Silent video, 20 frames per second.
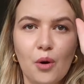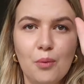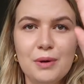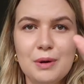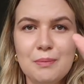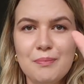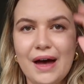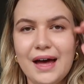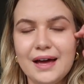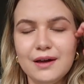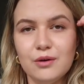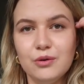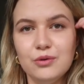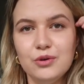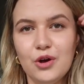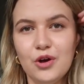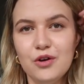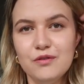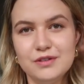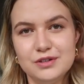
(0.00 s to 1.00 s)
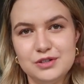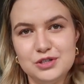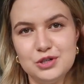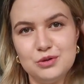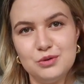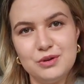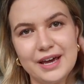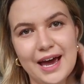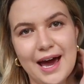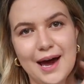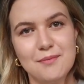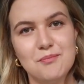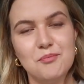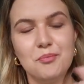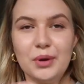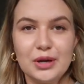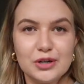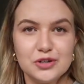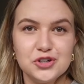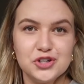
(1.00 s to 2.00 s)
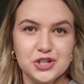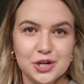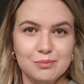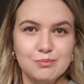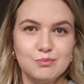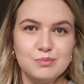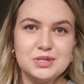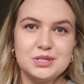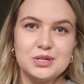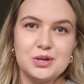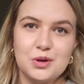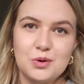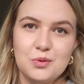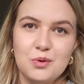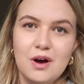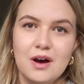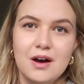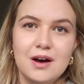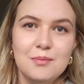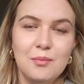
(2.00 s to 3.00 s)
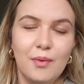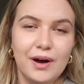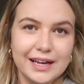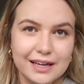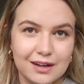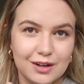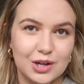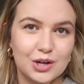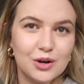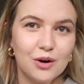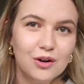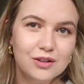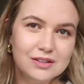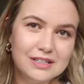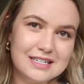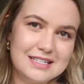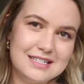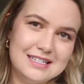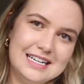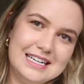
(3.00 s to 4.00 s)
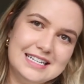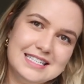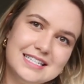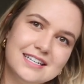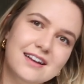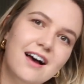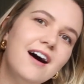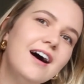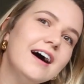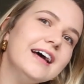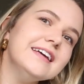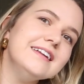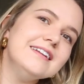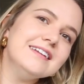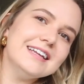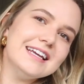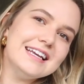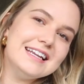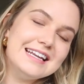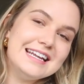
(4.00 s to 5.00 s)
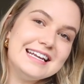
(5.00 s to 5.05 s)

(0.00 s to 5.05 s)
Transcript: Hopping back on over to camp jumpsuit my god this needs an iron it